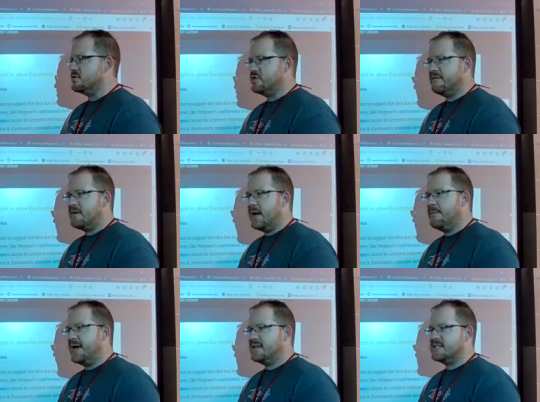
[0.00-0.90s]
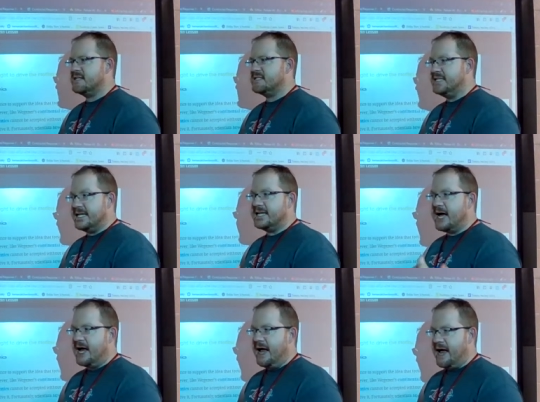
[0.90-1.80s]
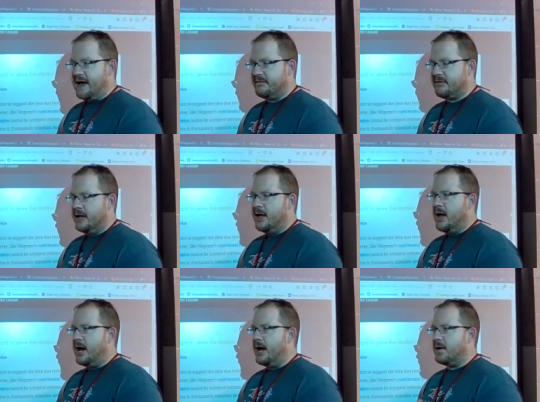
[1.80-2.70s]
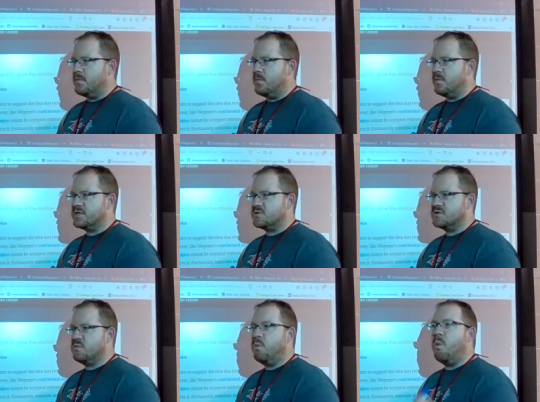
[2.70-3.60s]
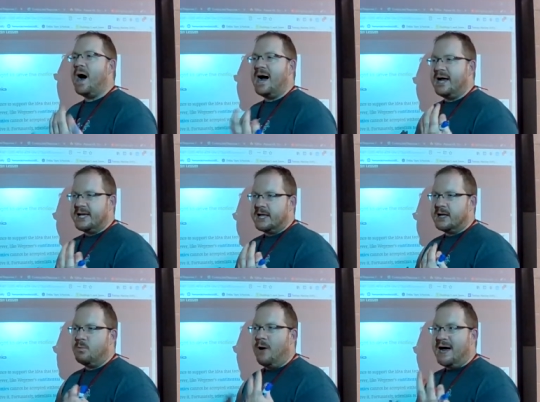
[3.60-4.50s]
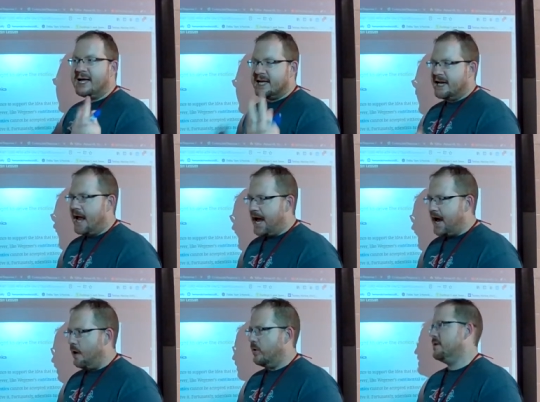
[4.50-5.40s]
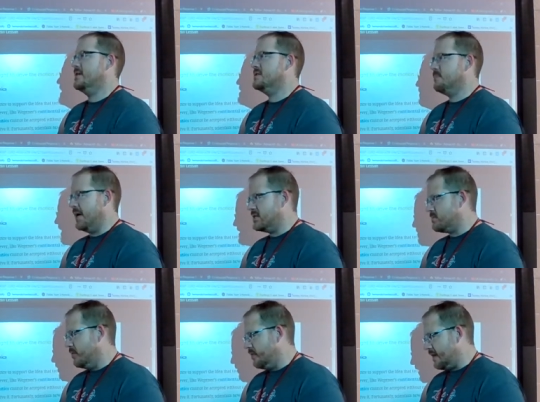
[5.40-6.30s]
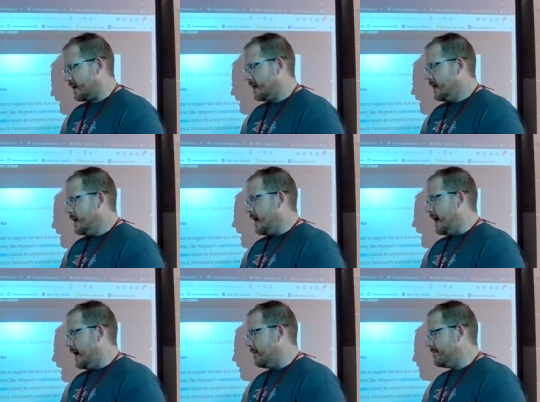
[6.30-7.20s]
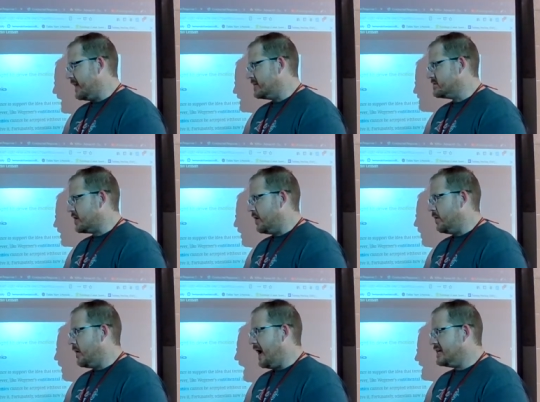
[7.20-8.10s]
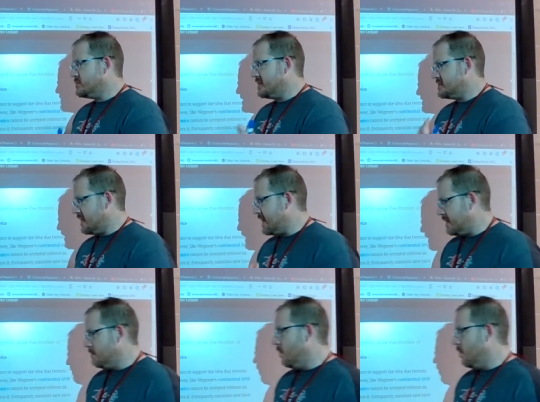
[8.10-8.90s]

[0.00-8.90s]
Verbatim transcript: drift hypothesis did not have, um, which was why why and how are these plates moving? Um, and so, as we studied